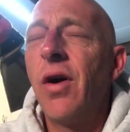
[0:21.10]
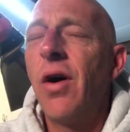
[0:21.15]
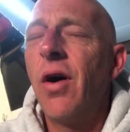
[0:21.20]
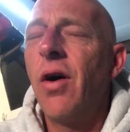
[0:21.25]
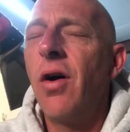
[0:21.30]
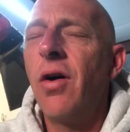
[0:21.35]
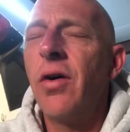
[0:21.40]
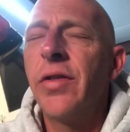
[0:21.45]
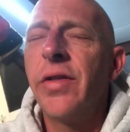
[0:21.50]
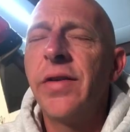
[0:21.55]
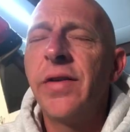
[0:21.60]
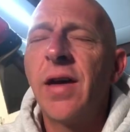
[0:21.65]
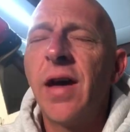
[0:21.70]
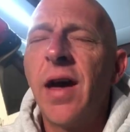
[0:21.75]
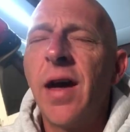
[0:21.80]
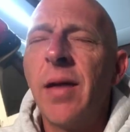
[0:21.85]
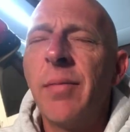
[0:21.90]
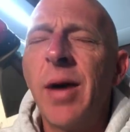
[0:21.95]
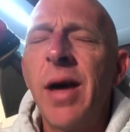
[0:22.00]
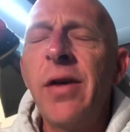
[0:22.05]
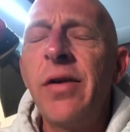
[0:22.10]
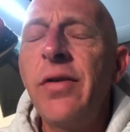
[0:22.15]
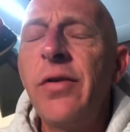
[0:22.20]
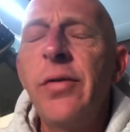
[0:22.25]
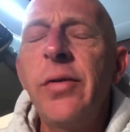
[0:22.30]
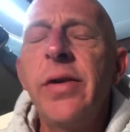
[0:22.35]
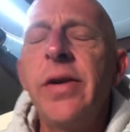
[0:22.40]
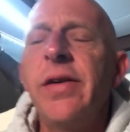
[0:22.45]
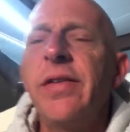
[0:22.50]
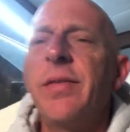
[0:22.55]
all the time. I don't
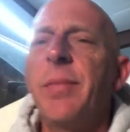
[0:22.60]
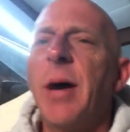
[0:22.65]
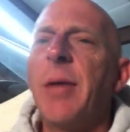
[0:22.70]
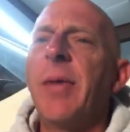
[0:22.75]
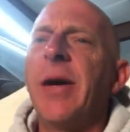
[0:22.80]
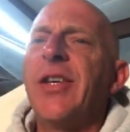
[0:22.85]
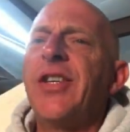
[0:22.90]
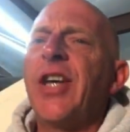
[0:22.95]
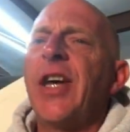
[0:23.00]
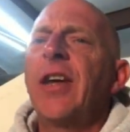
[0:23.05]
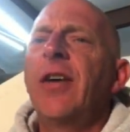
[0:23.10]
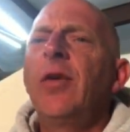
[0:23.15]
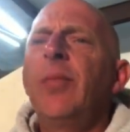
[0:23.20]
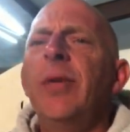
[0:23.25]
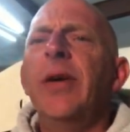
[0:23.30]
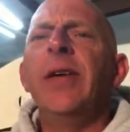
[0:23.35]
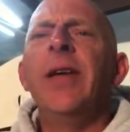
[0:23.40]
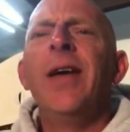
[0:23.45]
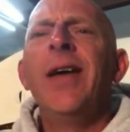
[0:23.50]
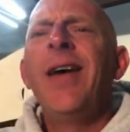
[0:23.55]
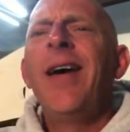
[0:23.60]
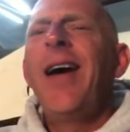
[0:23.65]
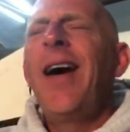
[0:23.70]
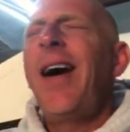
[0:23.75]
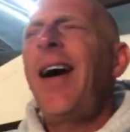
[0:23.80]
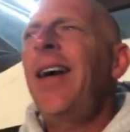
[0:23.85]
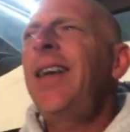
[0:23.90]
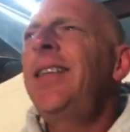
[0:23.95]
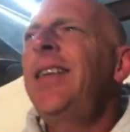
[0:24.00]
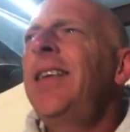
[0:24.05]
know what it is about my channel, but
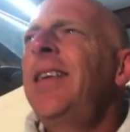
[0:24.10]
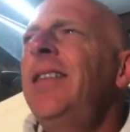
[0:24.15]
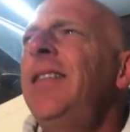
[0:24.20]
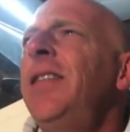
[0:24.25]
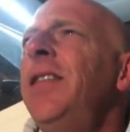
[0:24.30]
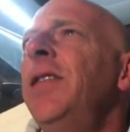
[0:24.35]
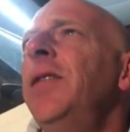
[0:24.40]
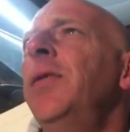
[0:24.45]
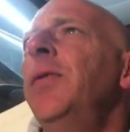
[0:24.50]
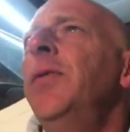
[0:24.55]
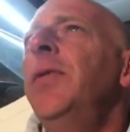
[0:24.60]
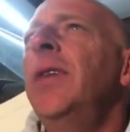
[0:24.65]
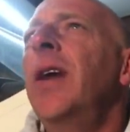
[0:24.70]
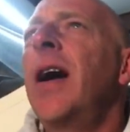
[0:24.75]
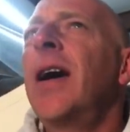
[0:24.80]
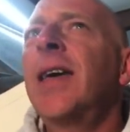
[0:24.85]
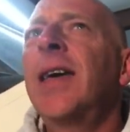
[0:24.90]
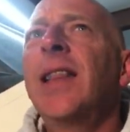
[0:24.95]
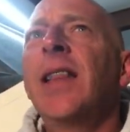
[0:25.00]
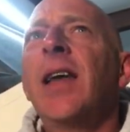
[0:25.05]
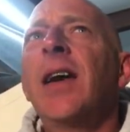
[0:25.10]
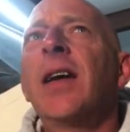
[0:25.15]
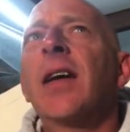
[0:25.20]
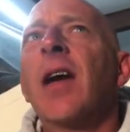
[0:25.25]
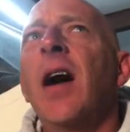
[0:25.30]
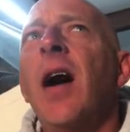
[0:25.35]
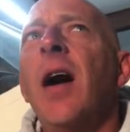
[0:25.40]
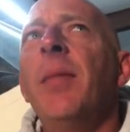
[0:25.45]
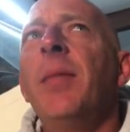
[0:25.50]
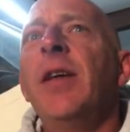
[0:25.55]
I tend to not get a lot of
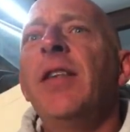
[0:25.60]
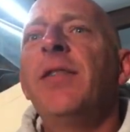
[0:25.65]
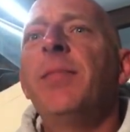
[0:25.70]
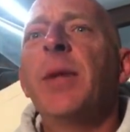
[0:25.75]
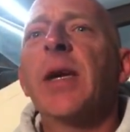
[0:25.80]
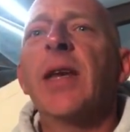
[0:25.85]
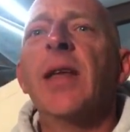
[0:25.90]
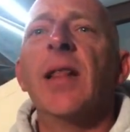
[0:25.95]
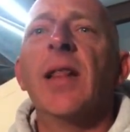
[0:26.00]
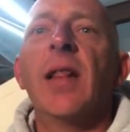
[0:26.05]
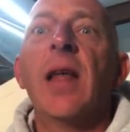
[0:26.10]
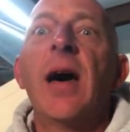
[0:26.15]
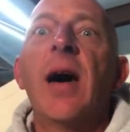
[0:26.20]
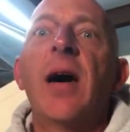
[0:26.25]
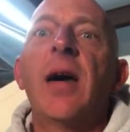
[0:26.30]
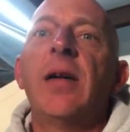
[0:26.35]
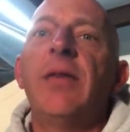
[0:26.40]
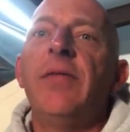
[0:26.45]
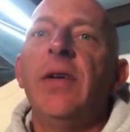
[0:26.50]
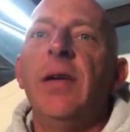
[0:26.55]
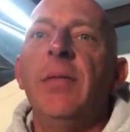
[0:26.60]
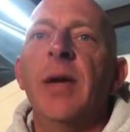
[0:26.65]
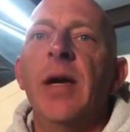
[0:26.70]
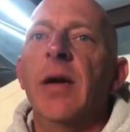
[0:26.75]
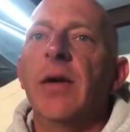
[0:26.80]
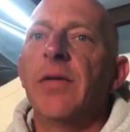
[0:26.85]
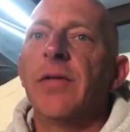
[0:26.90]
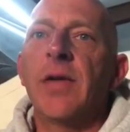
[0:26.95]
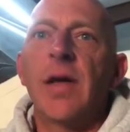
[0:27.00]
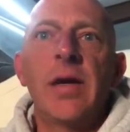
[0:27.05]
comments, but get a lot of
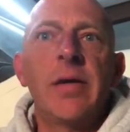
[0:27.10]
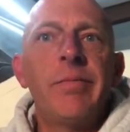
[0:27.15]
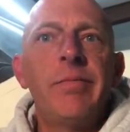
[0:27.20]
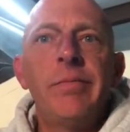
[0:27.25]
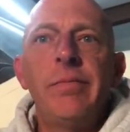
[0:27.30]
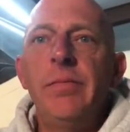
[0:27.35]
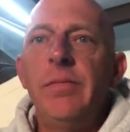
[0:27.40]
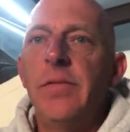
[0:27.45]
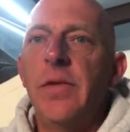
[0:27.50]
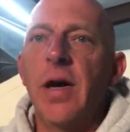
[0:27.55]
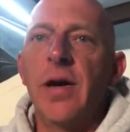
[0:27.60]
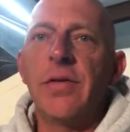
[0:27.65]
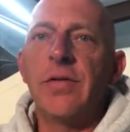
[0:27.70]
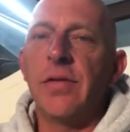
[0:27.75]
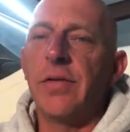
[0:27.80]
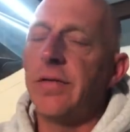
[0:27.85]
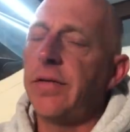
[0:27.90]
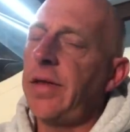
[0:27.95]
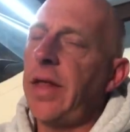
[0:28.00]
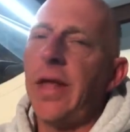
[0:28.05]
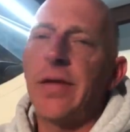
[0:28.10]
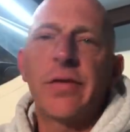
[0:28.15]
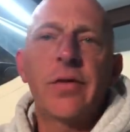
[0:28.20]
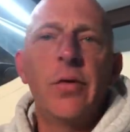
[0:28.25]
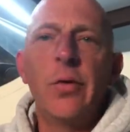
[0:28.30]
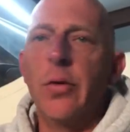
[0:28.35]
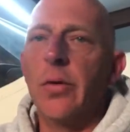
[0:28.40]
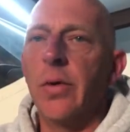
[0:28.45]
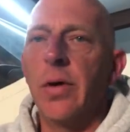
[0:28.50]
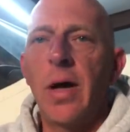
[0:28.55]
emails, like dozens, and that's
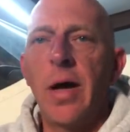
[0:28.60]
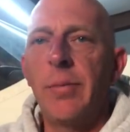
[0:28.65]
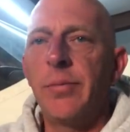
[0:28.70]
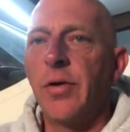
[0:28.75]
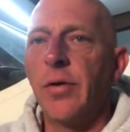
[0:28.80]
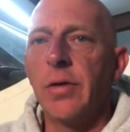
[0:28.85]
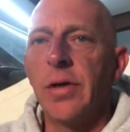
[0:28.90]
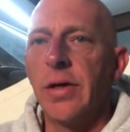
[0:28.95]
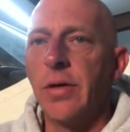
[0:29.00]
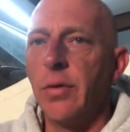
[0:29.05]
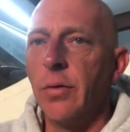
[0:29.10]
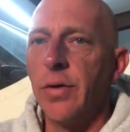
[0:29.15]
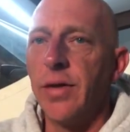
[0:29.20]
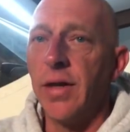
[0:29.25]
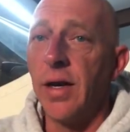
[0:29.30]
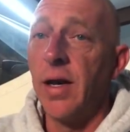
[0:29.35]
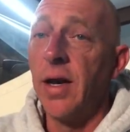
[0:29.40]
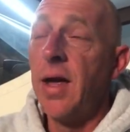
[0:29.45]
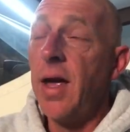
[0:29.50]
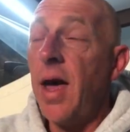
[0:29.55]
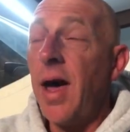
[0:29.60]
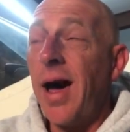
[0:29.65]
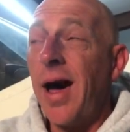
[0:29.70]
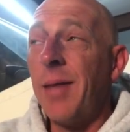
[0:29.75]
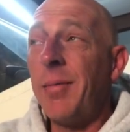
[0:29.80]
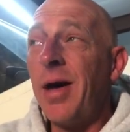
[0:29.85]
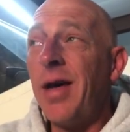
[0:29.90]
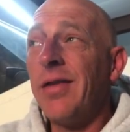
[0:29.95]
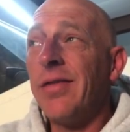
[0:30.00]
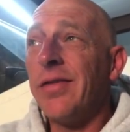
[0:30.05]
cool. I'm totally cool with it.
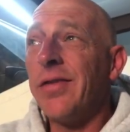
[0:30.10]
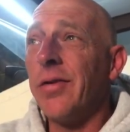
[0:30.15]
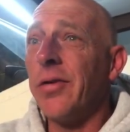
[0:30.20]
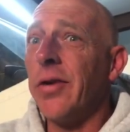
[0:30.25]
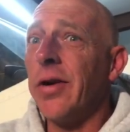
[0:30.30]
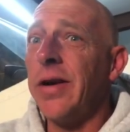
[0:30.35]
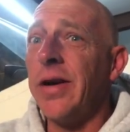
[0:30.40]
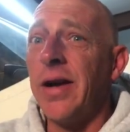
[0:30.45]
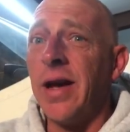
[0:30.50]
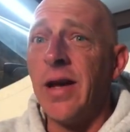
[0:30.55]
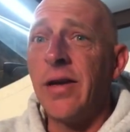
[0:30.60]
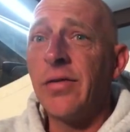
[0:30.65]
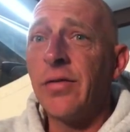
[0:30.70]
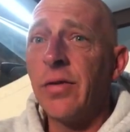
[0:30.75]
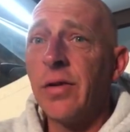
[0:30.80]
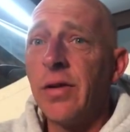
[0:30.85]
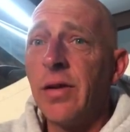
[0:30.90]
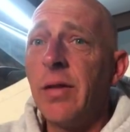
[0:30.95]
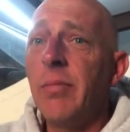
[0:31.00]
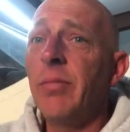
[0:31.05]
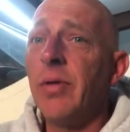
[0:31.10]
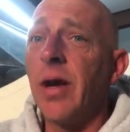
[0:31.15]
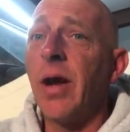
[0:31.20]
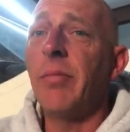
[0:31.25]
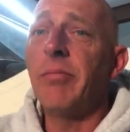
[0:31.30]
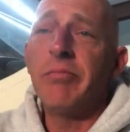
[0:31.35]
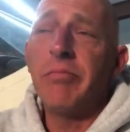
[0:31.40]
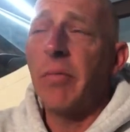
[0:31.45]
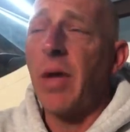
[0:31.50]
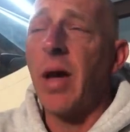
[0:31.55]
I'm not so great at answering them, but
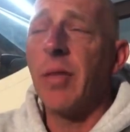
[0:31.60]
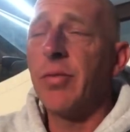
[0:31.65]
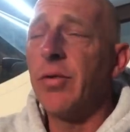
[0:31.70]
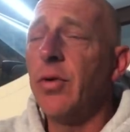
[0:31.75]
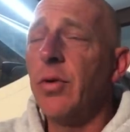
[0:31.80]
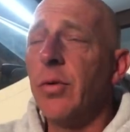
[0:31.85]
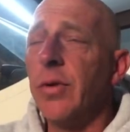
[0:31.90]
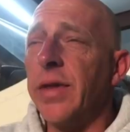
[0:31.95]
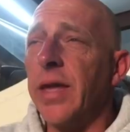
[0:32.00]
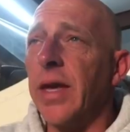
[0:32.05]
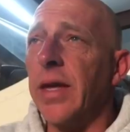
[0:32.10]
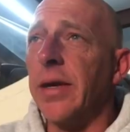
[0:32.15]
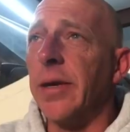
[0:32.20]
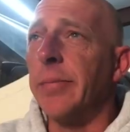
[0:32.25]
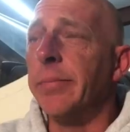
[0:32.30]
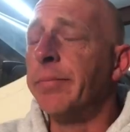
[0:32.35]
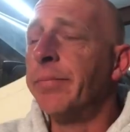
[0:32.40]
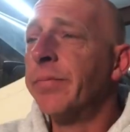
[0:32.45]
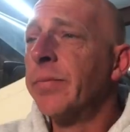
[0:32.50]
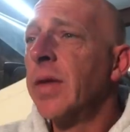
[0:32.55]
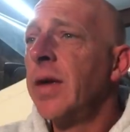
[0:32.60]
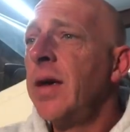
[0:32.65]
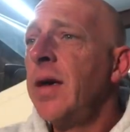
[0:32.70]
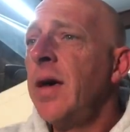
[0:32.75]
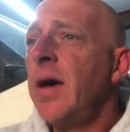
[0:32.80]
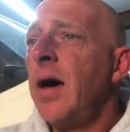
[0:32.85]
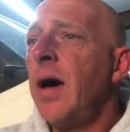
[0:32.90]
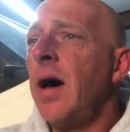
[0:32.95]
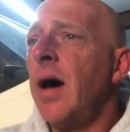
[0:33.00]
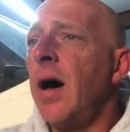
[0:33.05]
I'm cool with getting
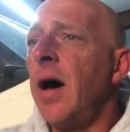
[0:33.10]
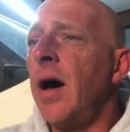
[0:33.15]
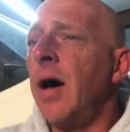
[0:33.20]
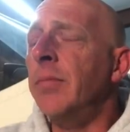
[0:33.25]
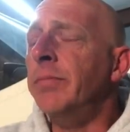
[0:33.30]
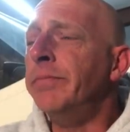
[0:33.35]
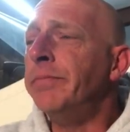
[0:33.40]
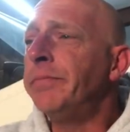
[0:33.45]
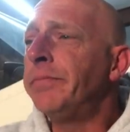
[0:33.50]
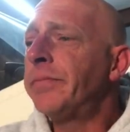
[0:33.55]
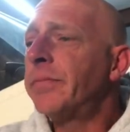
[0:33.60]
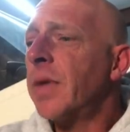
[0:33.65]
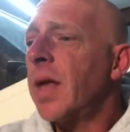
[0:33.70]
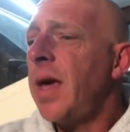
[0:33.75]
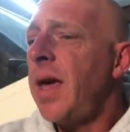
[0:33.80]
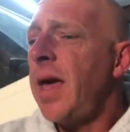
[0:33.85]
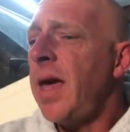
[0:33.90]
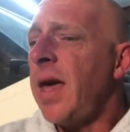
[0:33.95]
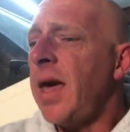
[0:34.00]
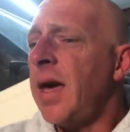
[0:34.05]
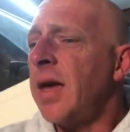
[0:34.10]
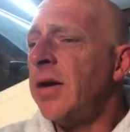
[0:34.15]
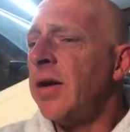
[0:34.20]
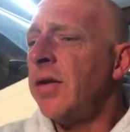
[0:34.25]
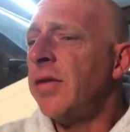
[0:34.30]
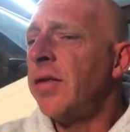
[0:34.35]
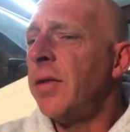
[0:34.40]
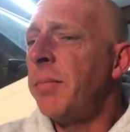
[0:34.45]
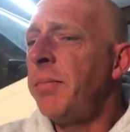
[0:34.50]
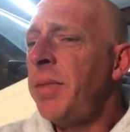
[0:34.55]
them. And
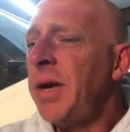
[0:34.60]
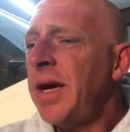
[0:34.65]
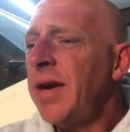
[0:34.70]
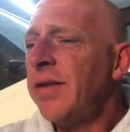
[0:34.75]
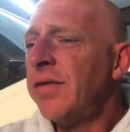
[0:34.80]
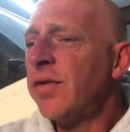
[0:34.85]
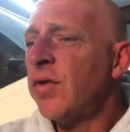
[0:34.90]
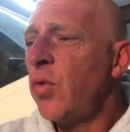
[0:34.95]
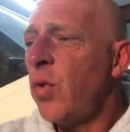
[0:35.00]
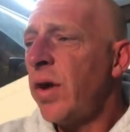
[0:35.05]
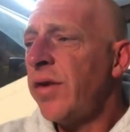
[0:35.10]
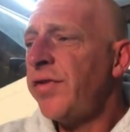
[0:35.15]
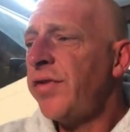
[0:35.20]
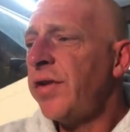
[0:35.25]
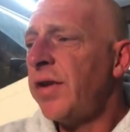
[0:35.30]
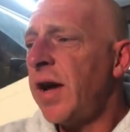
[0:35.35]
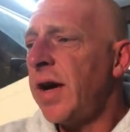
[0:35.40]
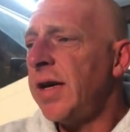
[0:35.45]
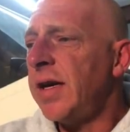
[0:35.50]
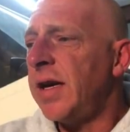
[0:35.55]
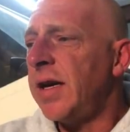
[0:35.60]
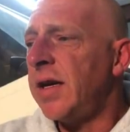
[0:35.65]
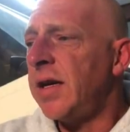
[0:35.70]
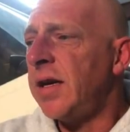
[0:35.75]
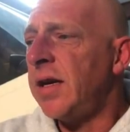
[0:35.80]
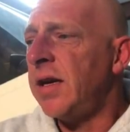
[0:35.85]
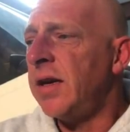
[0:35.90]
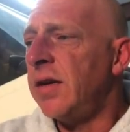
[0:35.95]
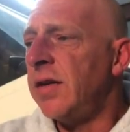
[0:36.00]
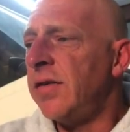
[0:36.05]
the biggest question I get
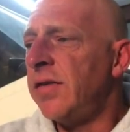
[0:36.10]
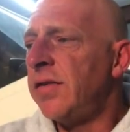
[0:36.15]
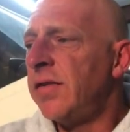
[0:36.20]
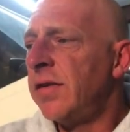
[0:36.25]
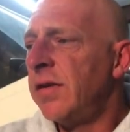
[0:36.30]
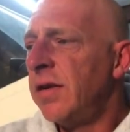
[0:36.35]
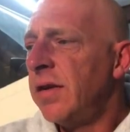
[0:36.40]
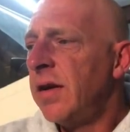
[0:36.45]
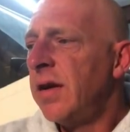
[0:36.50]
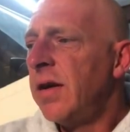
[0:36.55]
is